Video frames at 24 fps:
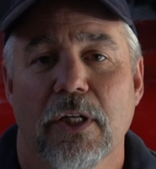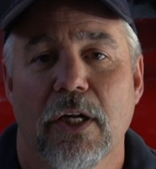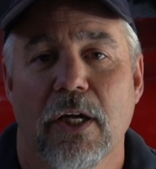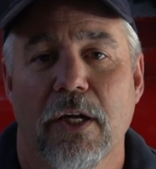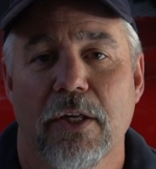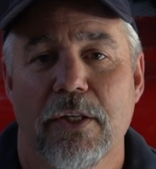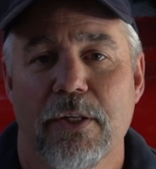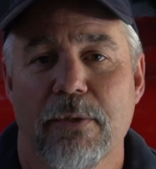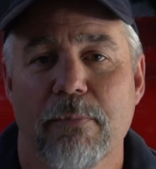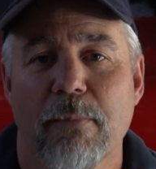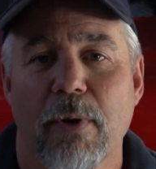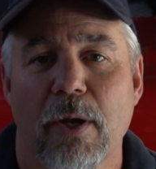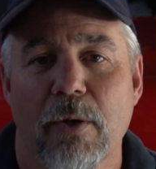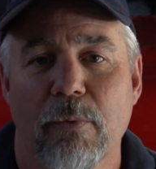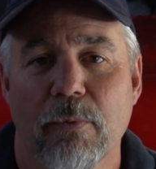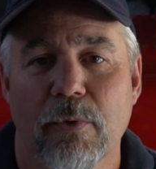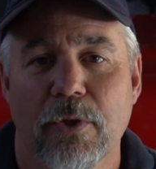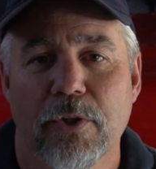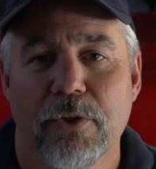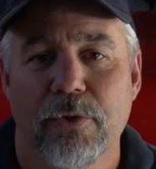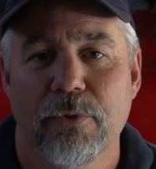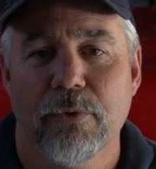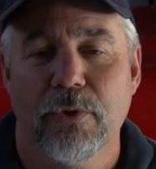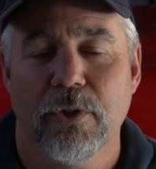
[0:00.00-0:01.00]
you might
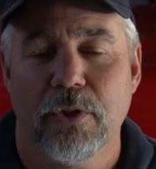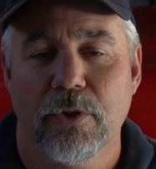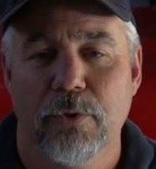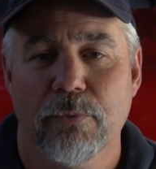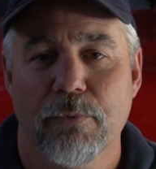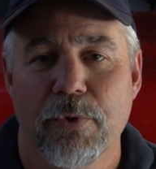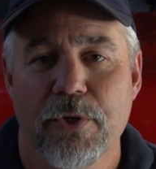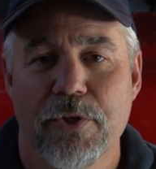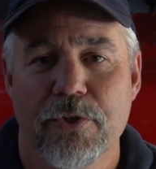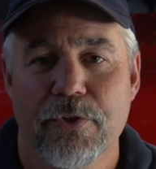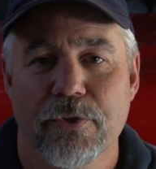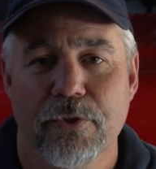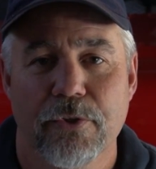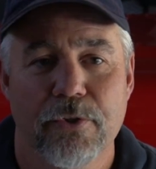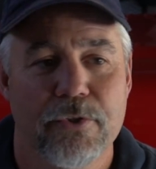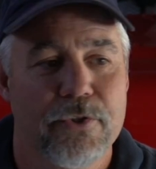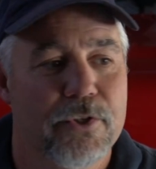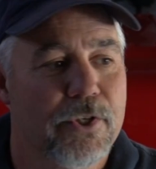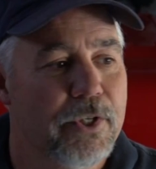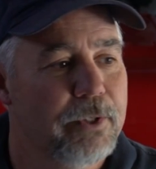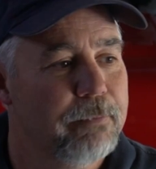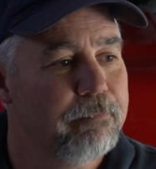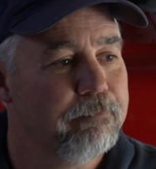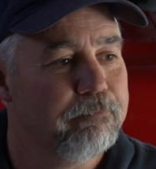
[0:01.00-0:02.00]
want to do a little
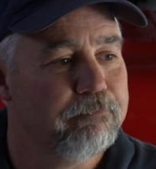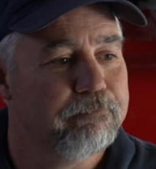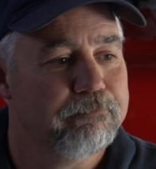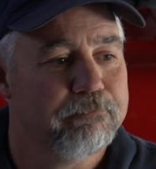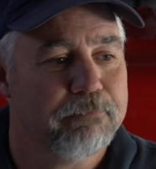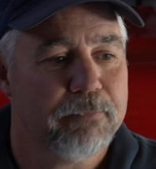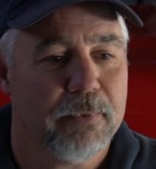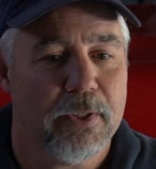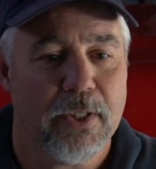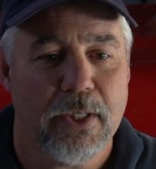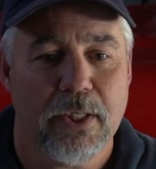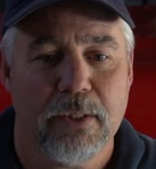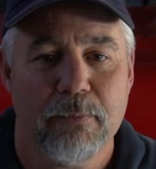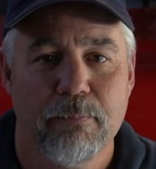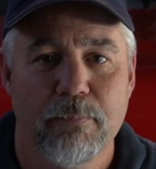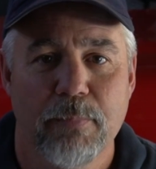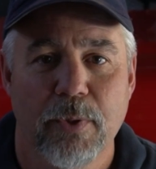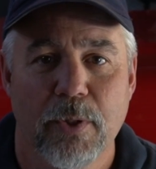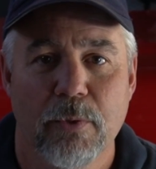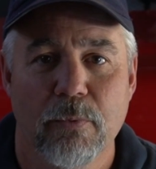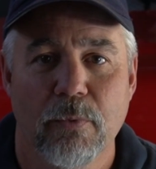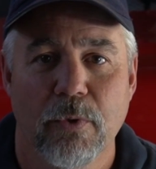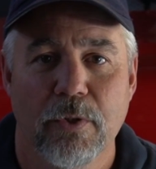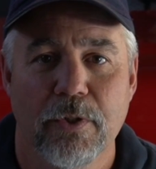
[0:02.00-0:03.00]
research and
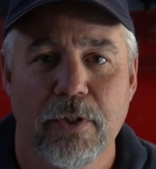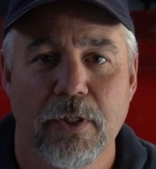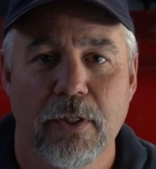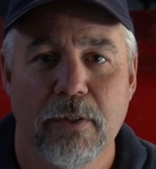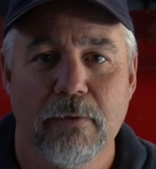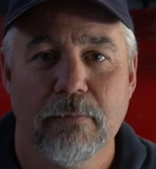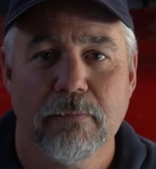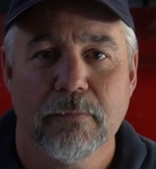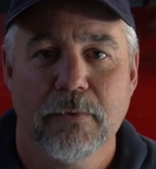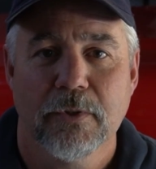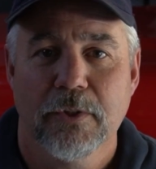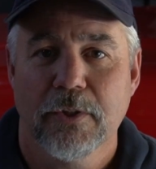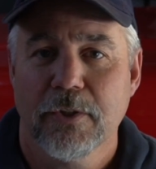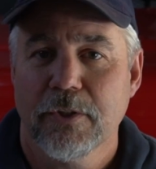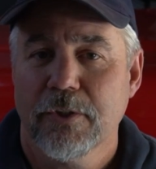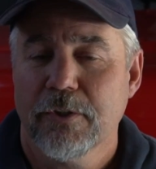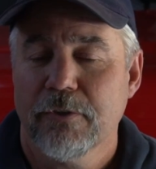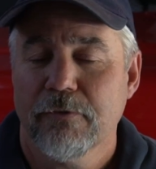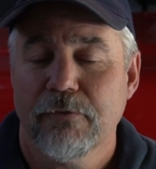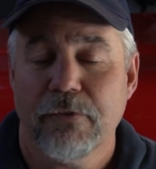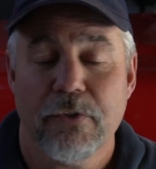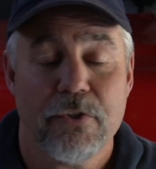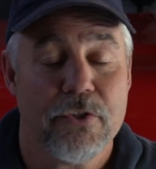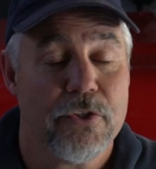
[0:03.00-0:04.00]
pick one that
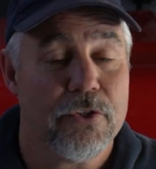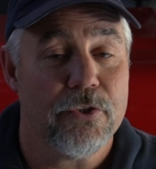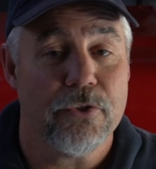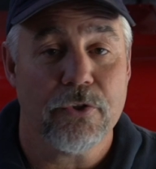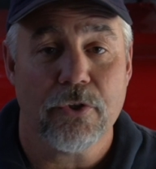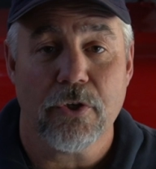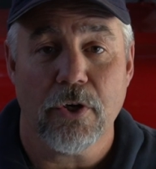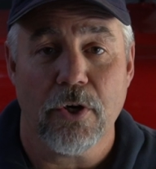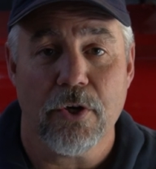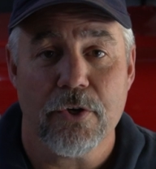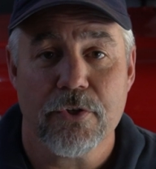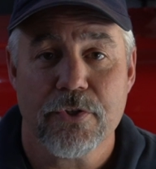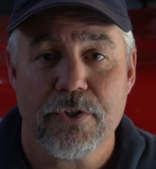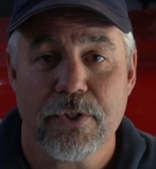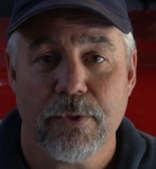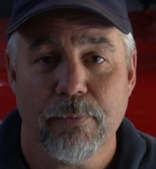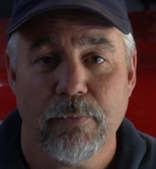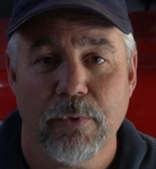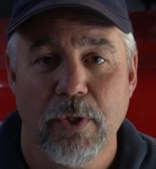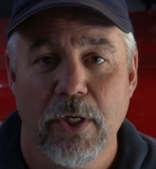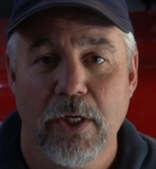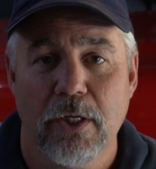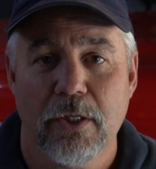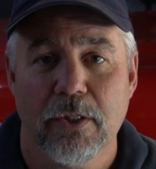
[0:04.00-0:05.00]
fits in your car
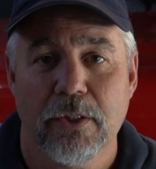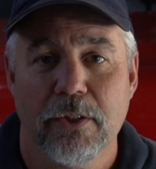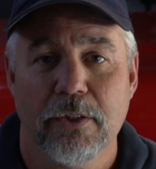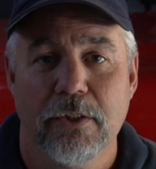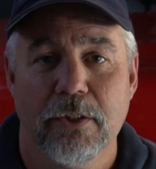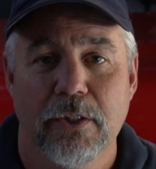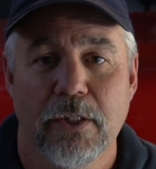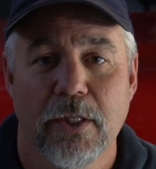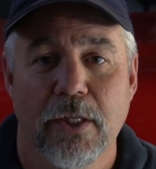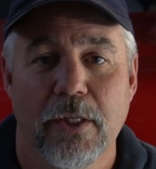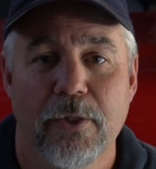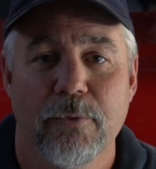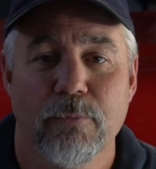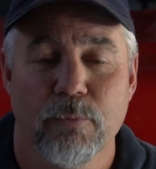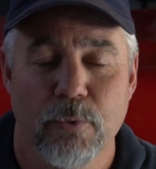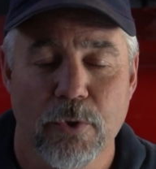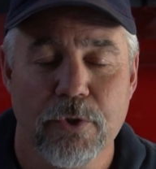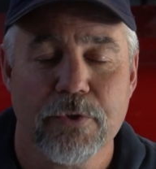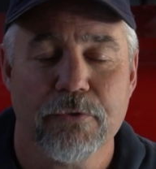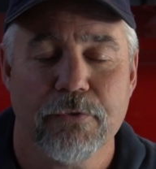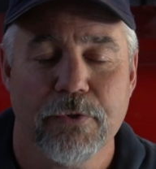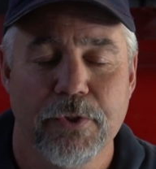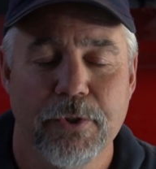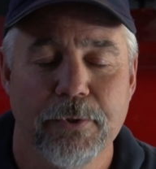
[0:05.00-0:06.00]
somewhere and
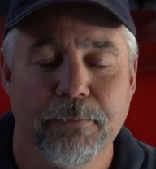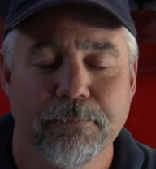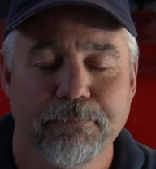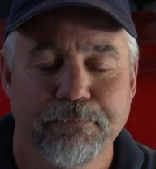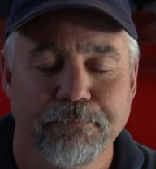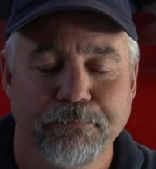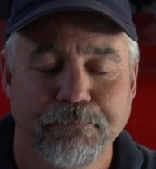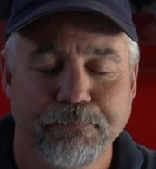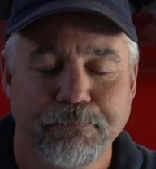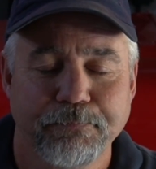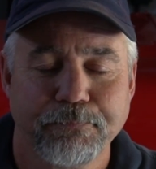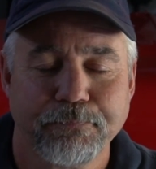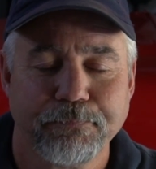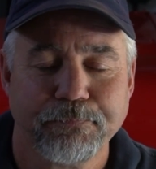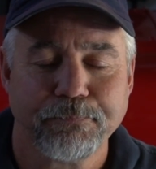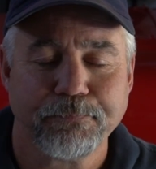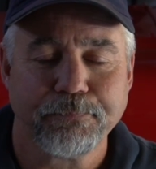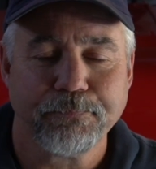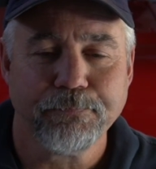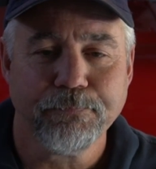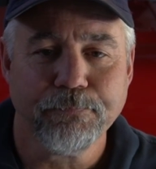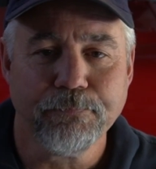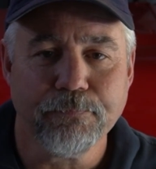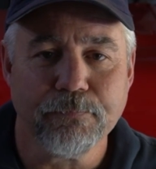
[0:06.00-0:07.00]
works for you.
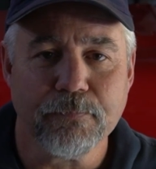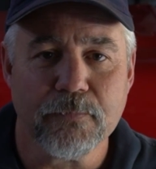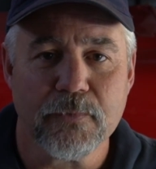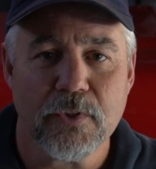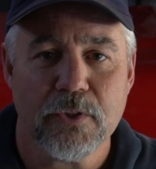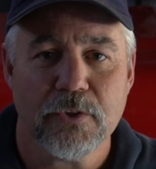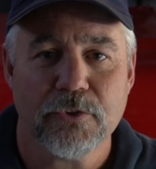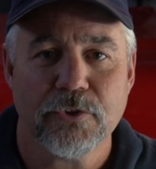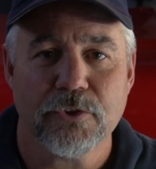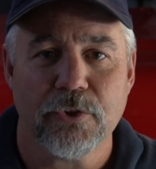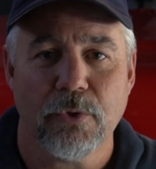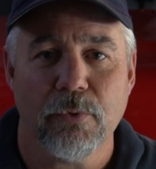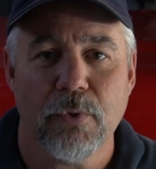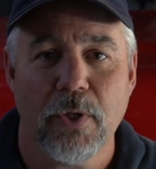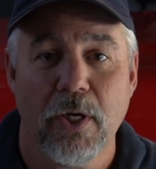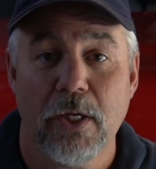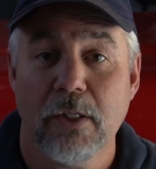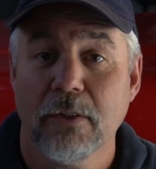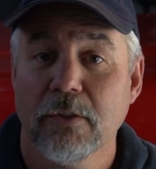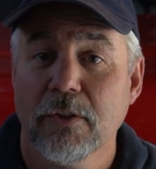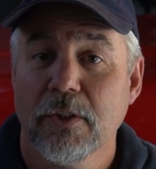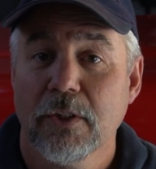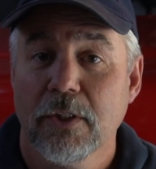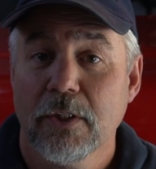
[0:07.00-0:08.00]

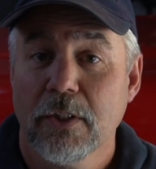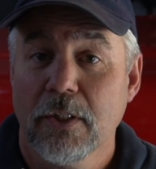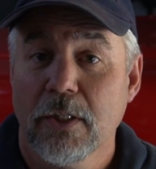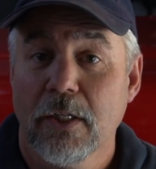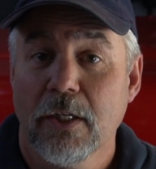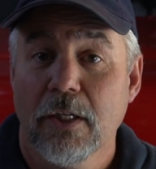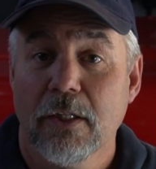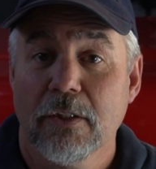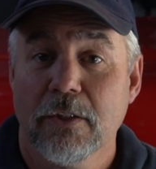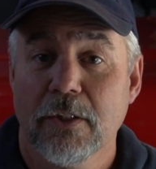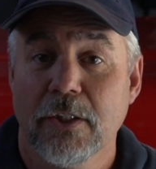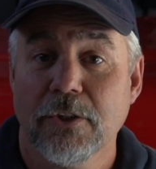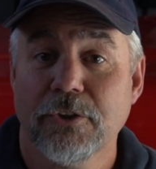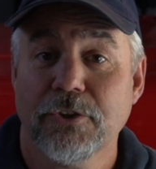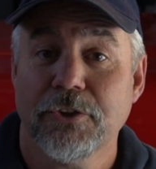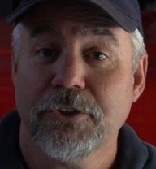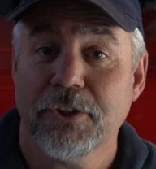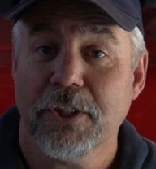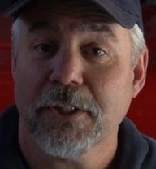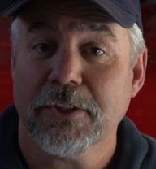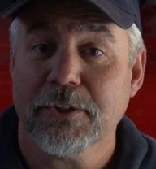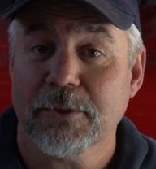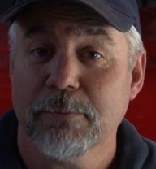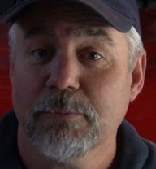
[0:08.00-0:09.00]
So let's
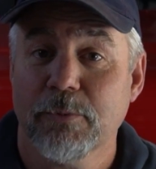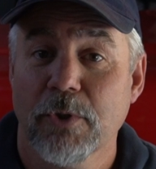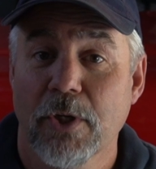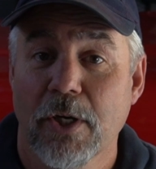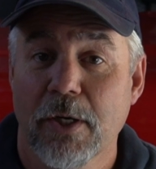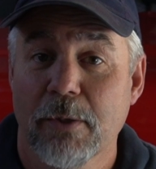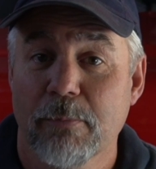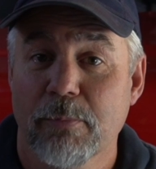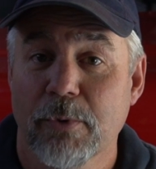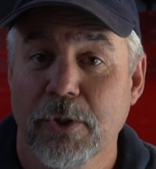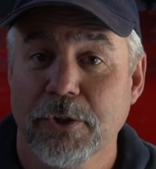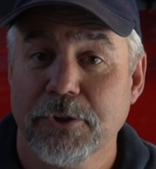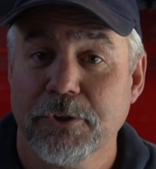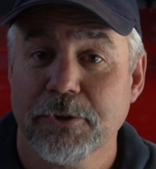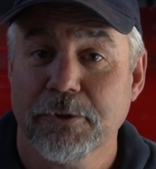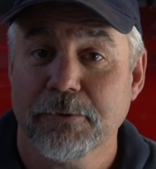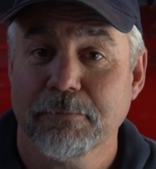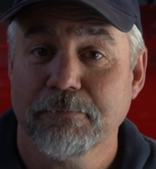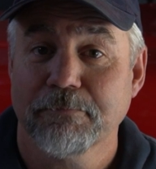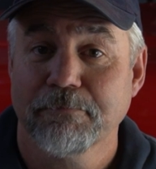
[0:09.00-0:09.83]
check some tire pressure.